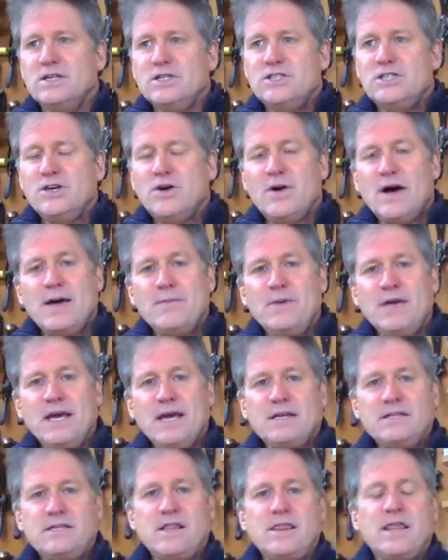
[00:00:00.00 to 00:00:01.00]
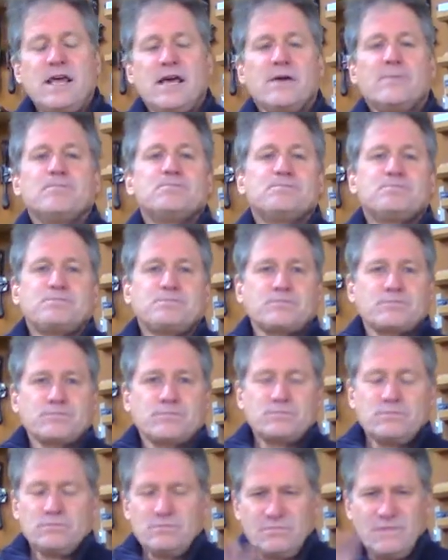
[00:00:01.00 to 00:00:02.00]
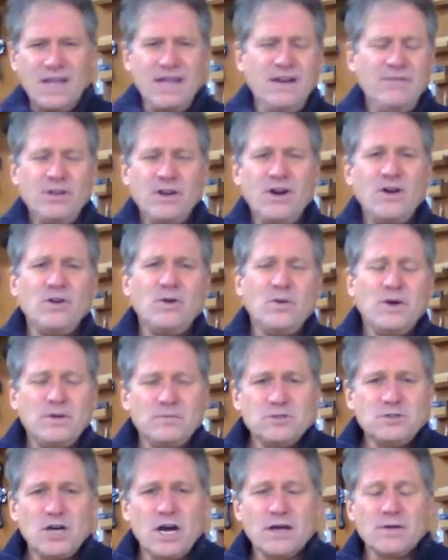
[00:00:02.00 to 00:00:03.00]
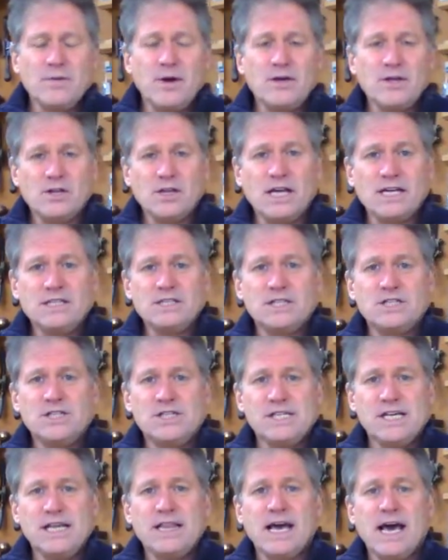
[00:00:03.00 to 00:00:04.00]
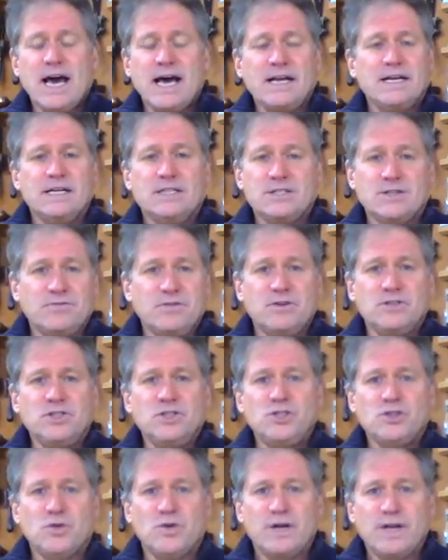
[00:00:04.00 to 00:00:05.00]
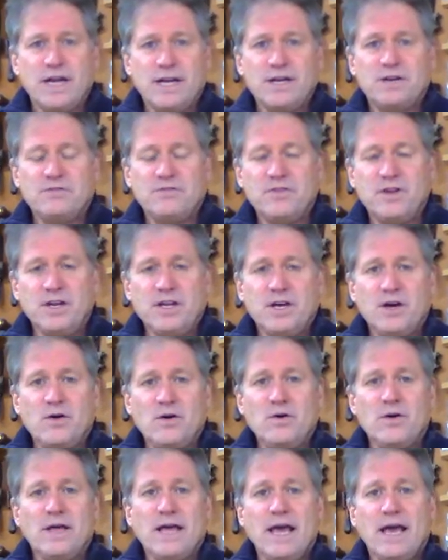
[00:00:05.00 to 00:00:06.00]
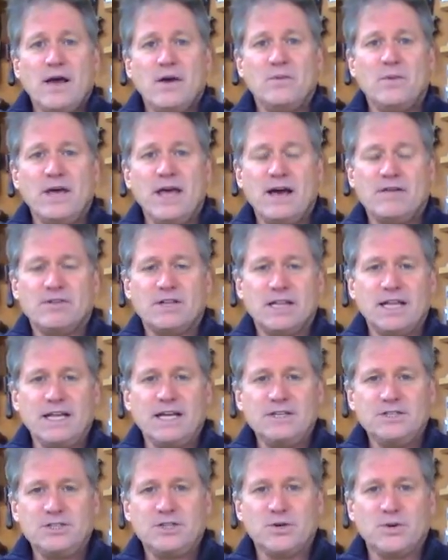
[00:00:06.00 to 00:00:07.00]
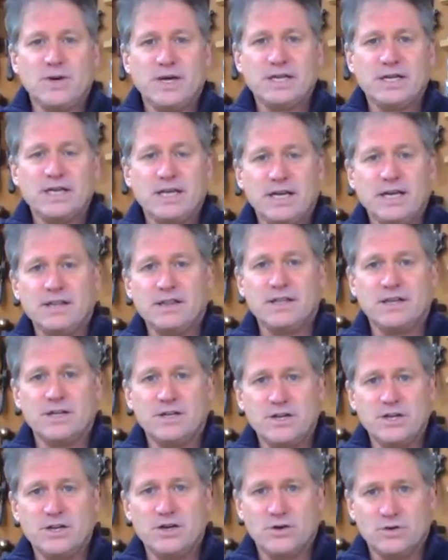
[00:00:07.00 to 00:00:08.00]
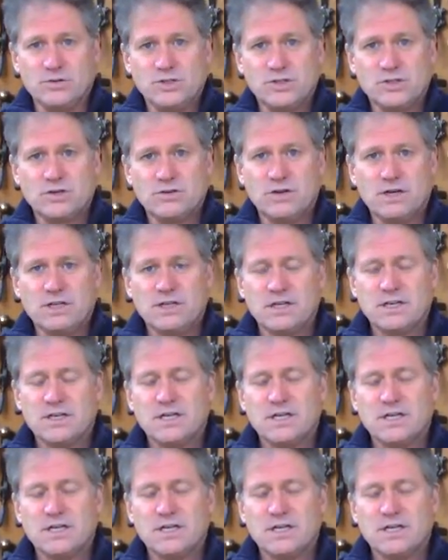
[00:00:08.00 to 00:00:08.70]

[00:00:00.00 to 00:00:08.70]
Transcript: So I began to think, and if you don't know what I'm talking about, you'd like to see that. It's a very short edited video, and we have a link to it in the notes, correct?